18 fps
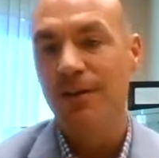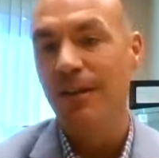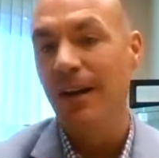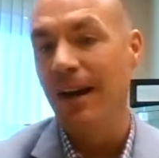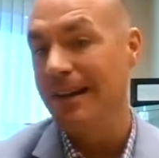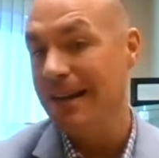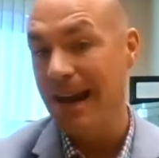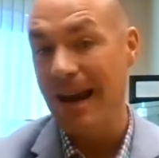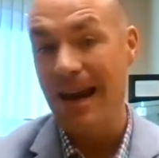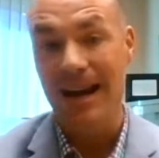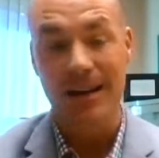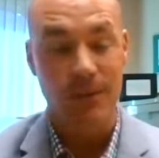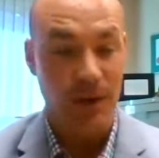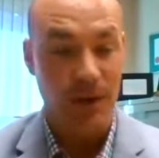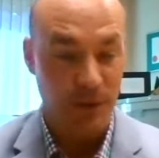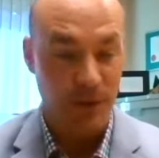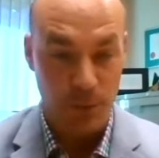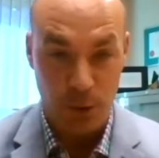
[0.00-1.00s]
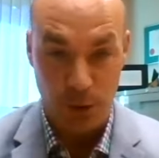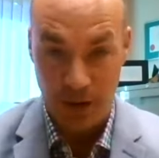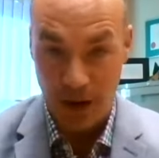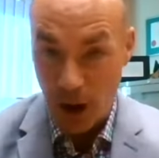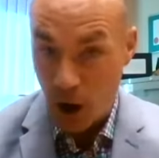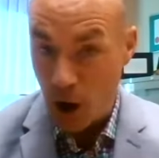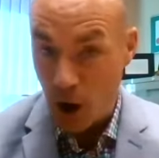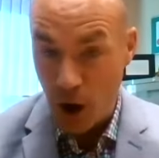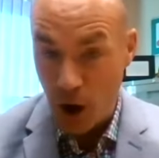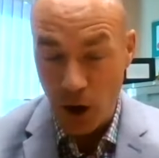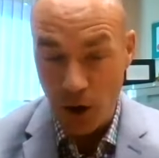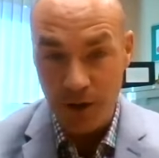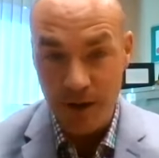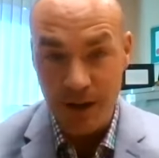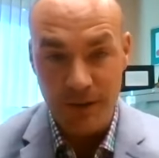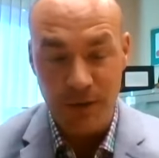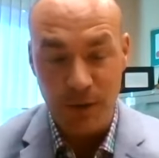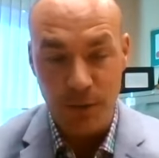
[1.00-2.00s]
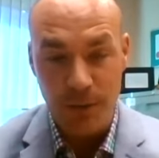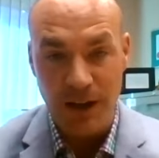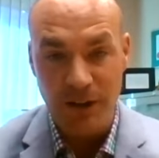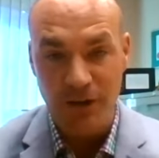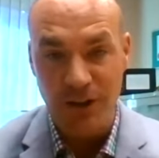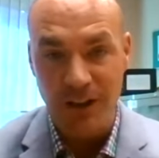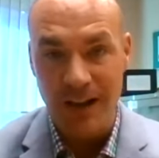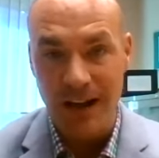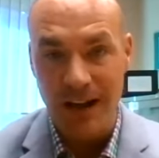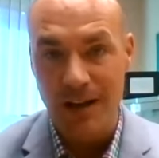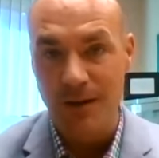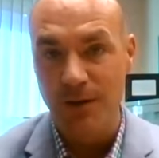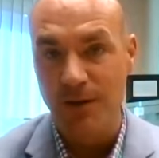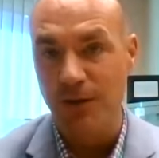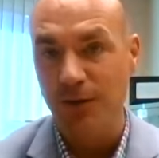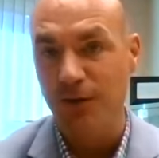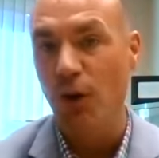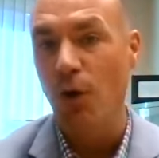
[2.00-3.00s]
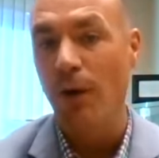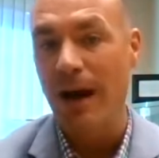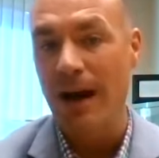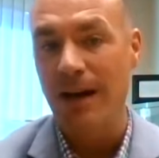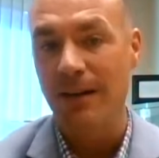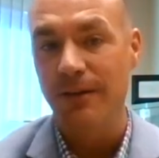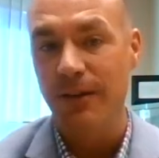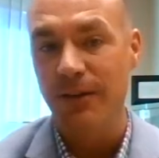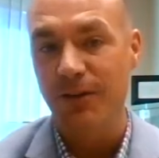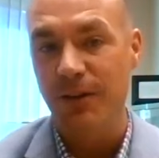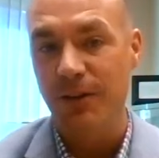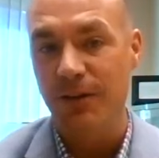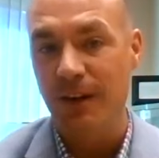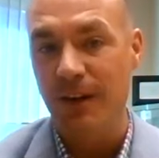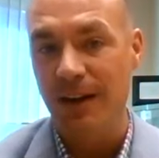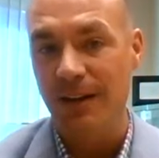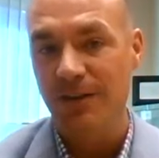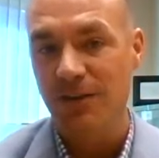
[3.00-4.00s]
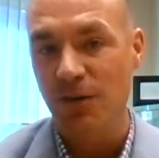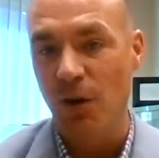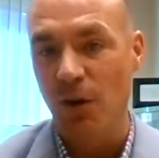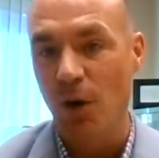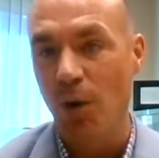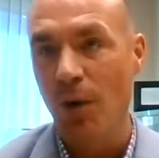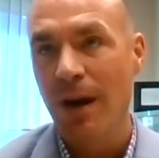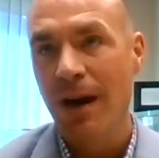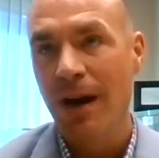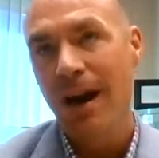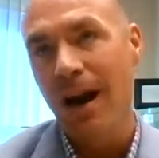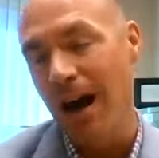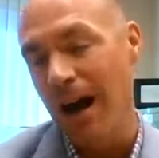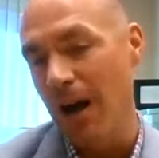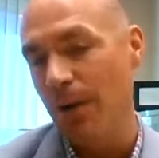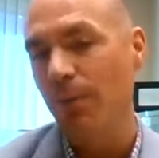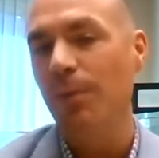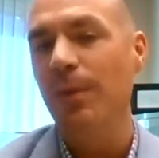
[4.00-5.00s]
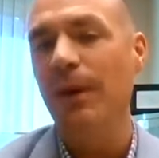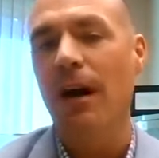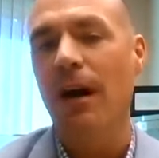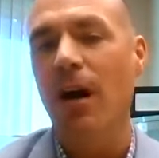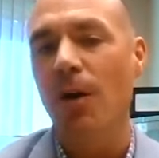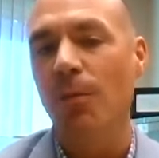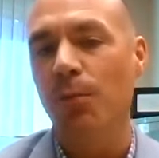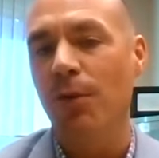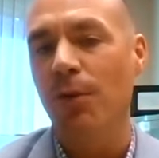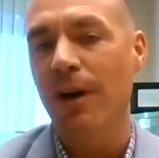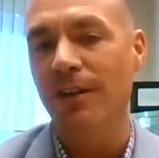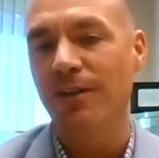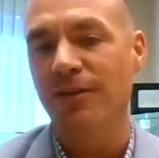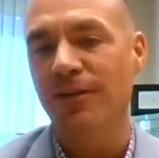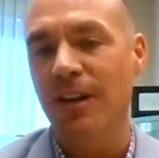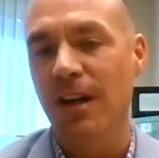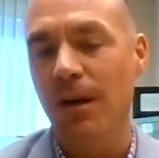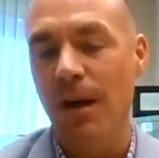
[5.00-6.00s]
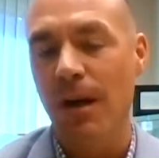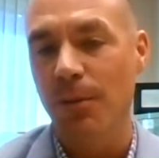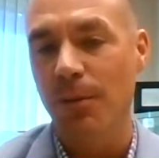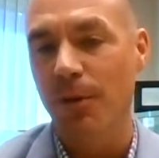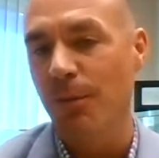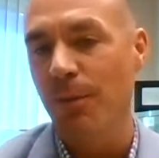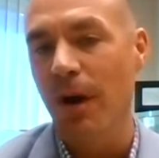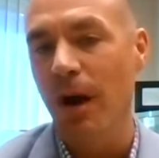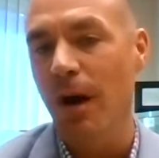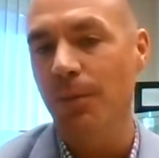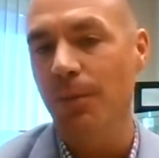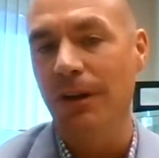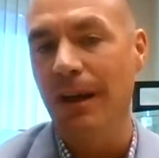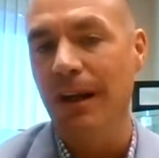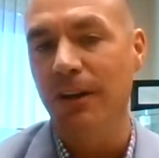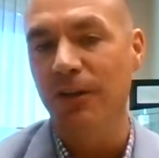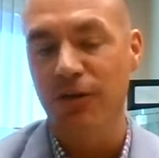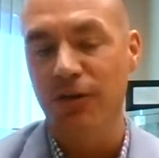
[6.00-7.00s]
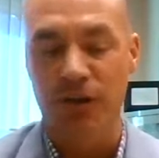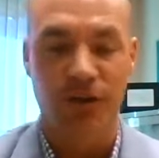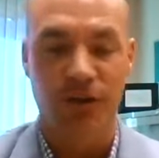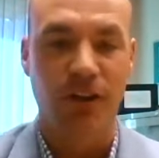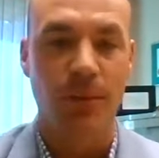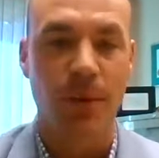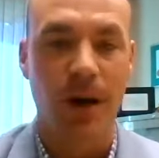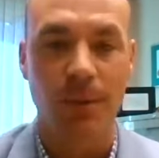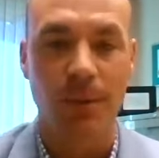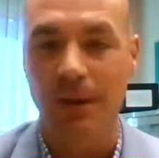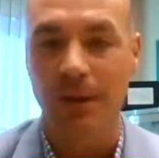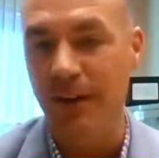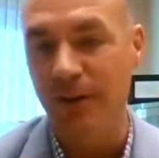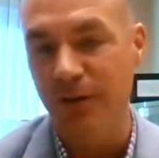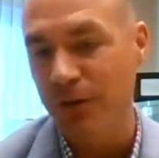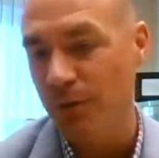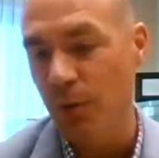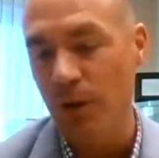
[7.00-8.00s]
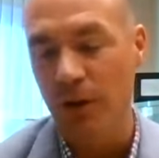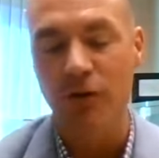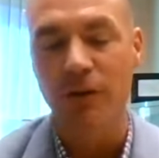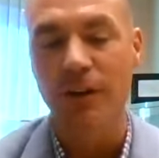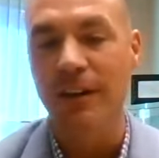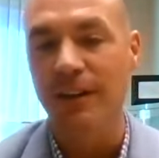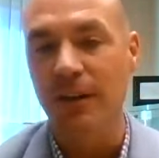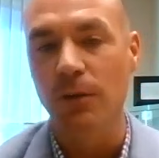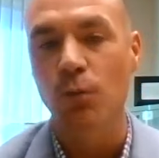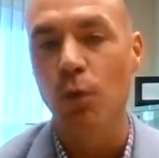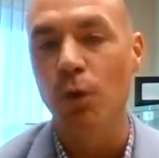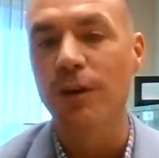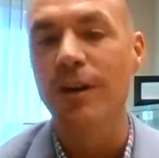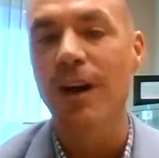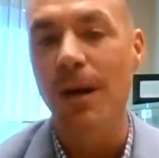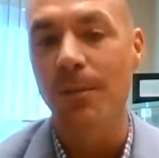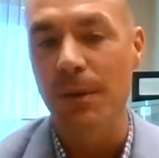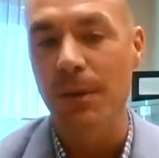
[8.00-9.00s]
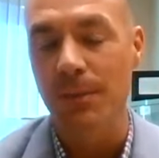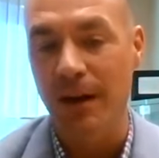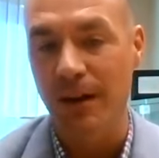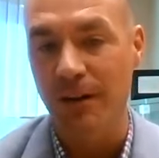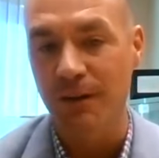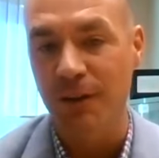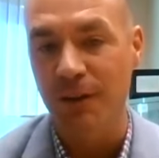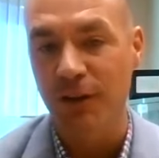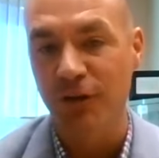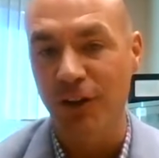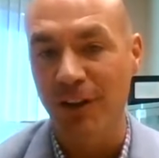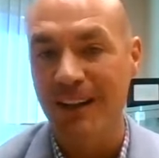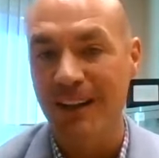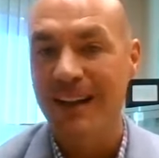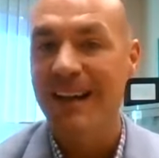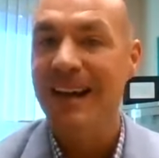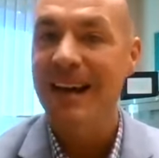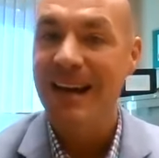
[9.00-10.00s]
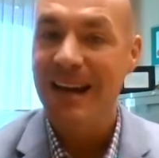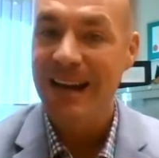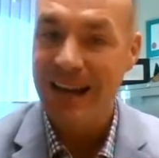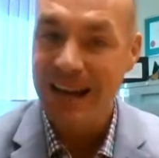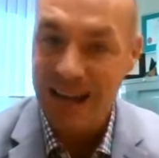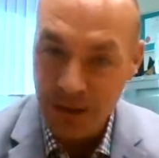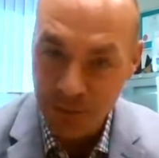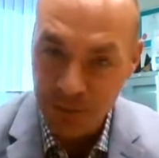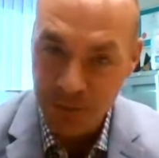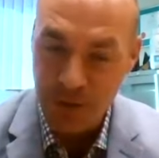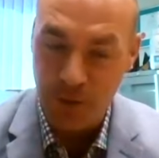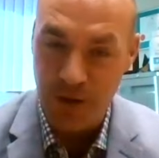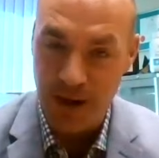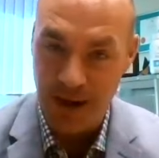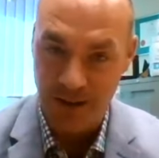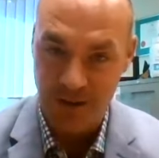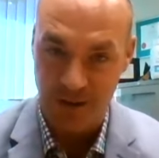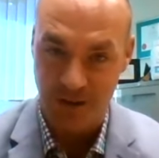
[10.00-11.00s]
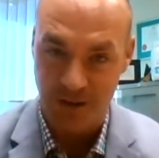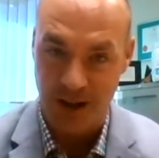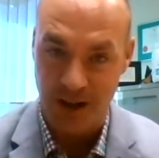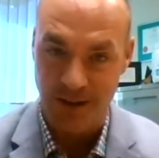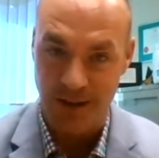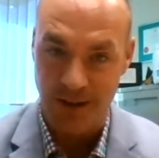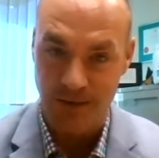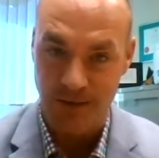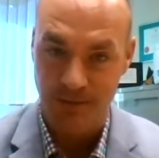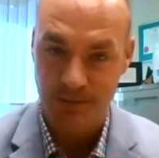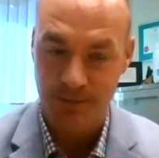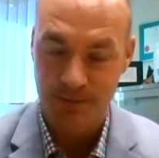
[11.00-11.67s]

Again, if you put all the information together, there's no adverse effects. So I would be hard pressed to come up with a population or subpopulation where creatine would not be beneficial if they're exercising.